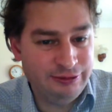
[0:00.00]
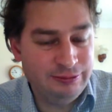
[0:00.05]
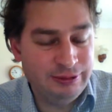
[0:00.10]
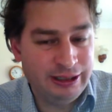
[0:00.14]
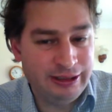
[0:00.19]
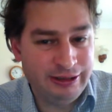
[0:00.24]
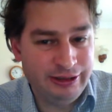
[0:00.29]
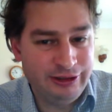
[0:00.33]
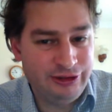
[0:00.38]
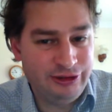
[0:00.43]

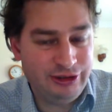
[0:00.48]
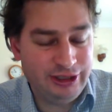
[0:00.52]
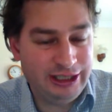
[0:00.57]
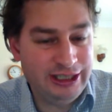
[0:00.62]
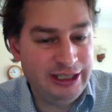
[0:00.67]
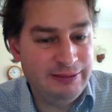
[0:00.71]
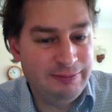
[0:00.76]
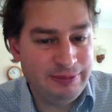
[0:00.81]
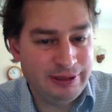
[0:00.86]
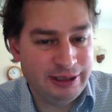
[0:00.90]
where it's
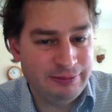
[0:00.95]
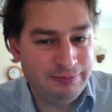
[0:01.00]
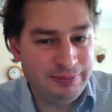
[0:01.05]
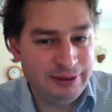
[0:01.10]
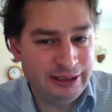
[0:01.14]
cheaper.